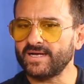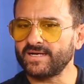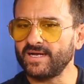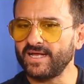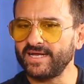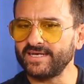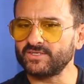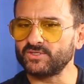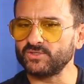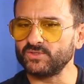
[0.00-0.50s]
I'd
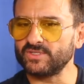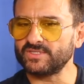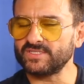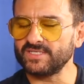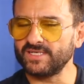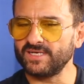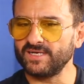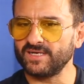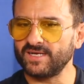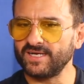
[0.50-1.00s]
like to.
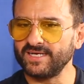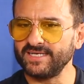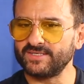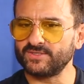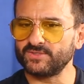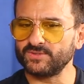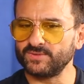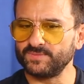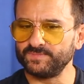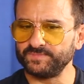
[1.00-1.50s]
It's a little early
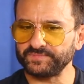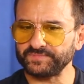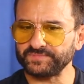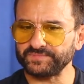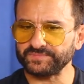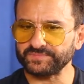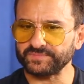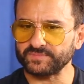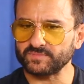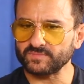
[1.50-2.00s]
to
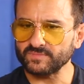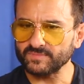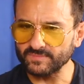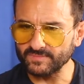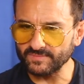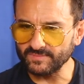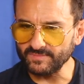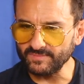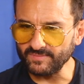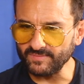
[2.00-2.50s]

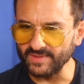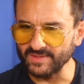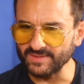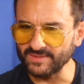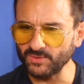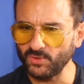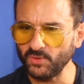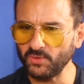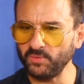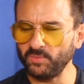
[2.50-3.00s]

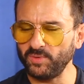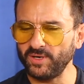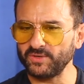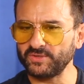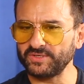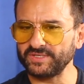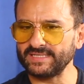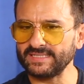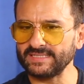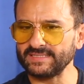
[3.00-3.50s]
talk
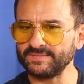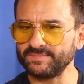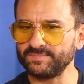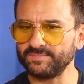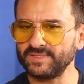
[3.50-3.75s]
about it.